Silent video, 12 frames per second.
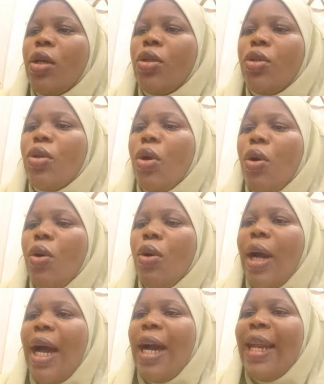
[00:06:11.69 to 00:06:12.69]
So
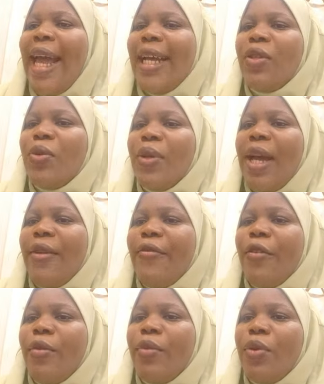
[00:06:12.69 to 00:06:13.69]
I'd like to hear
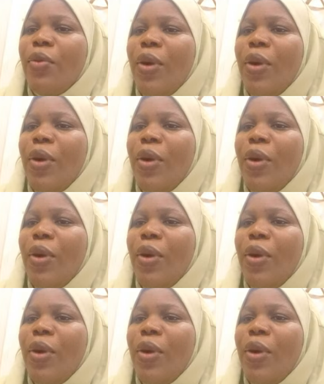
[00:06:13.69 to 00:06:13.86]
from you.